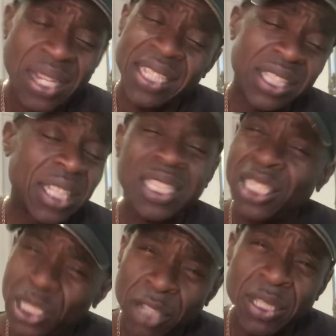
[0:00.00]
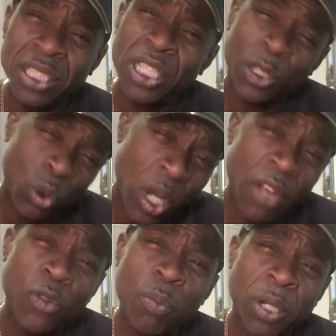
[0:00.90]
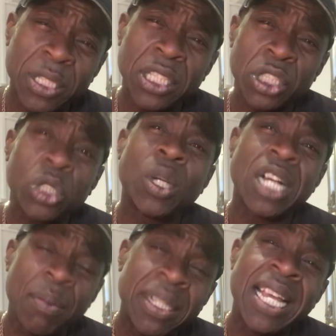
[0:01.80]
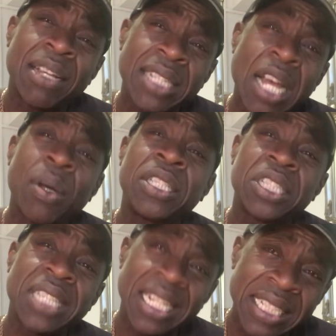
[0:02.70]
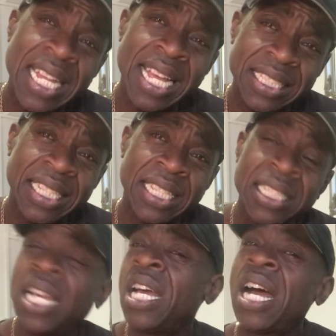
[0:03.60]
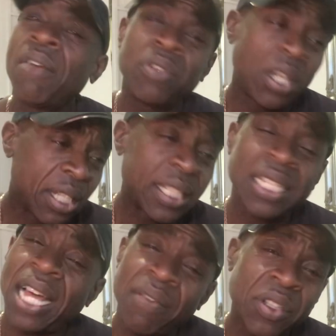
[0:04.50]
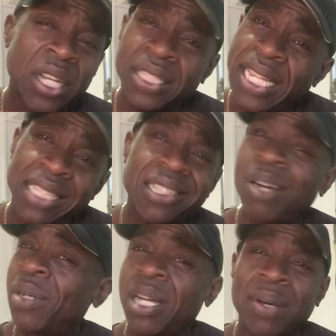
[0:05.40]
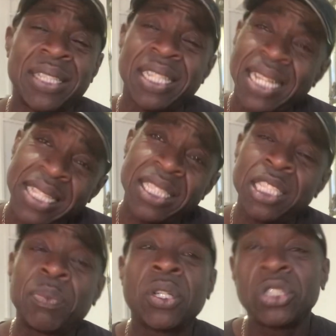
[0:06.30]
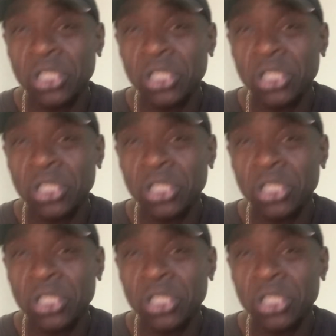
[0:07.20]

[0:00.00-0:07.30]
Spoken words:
there's quite a few politicians who are coming out now and just telling it as it is. I haven't heard Keir Starmer come out and tell it as it is because you